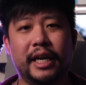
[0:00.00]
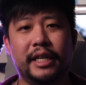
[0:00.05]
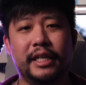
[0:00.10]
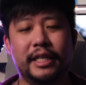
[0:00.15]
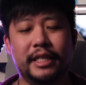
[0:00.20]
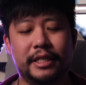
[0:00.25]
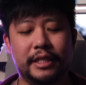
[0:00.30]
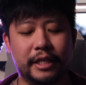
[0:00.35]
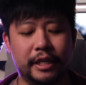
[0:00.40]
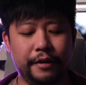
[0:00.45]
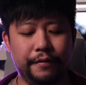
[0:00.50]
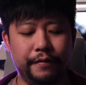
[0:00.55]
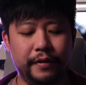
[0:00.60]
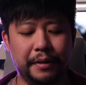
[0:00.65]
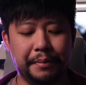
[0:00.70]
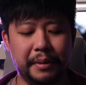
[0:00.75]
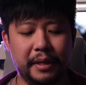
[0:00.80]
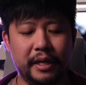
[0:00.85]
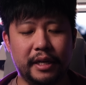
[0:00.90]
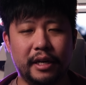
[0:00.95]
and it's
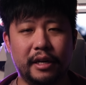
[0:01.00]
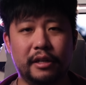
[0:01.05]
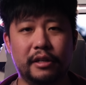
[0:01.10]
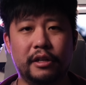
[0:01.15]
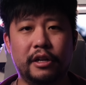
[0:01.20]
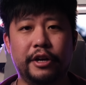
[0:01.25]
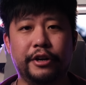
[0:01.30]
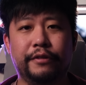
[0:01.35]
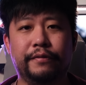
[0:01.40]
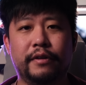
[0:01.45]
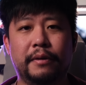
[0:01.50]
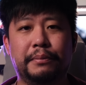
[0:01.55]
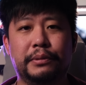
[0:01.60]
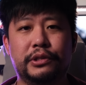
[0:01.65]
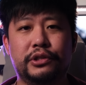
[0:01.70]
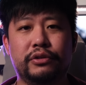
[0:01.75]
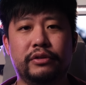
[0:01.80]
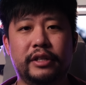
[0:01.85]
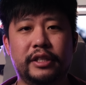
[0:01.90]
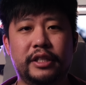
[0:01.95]
giving me a lot of
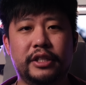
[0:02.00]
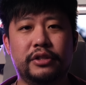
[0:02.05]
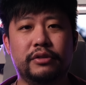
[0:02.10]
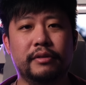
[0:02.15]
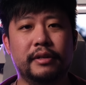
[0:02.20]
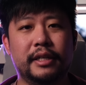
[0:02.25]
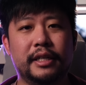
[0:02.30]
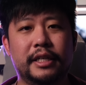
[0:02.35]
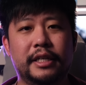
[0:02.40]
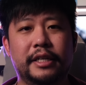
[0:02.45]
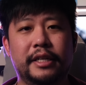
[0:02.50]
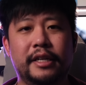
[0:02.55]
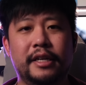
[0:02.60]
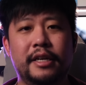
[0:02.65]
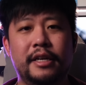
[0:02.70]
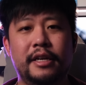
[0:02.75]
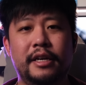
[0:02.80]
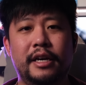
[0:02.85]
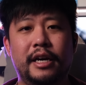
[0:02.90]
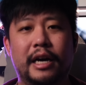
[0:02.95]
opportunity to
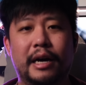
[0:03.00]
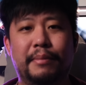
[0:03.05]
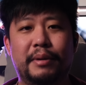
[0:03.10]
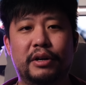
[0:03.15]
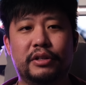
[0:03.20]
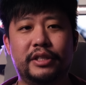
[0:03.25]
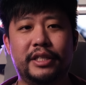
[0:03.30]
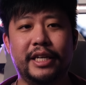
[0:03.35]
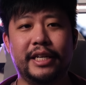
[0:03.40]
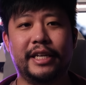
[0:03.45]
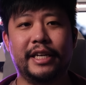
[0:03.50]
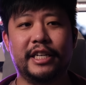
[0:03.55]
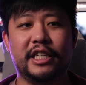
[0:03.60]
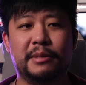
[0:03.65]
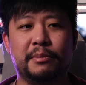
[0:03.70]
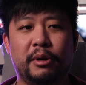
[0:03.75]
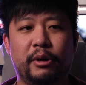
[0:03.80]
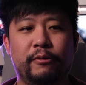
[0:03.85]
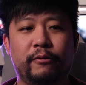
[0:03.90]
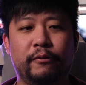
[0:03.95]
learn about taking
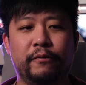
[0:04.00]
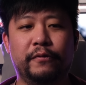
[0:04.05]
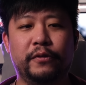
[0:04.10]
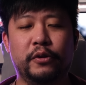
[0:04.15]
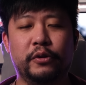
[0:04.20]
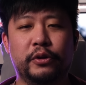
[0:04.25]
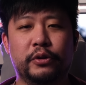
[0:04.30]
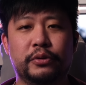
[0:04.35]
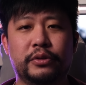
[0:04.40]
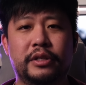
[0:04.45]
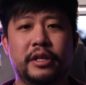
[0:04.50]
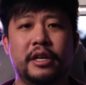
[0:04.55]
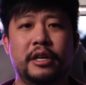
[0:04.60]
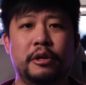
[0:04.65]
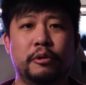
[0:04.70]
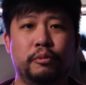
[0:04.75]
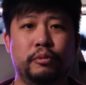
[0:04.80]
smartphone photos,